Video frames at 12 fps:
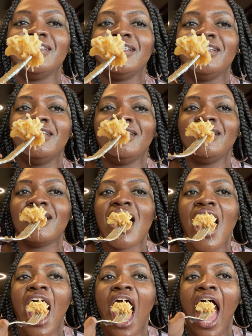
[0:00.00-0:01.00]
in for the
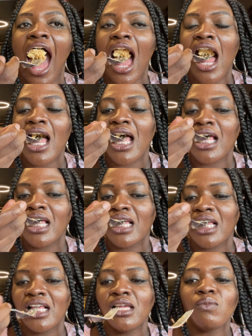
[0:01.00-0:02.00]
macaroni.
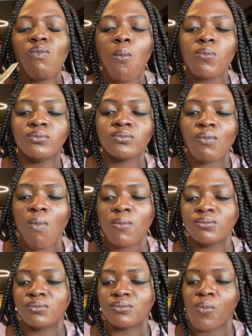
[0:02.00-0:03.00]

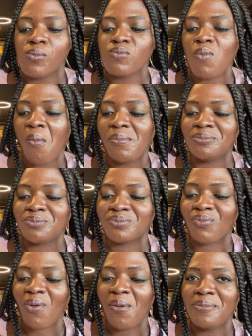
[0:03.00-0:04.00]
Cheesy goodness.
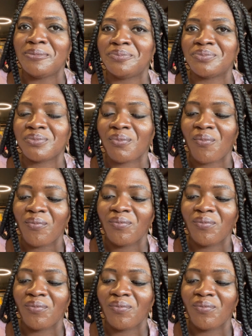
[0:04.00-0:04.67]
I'm so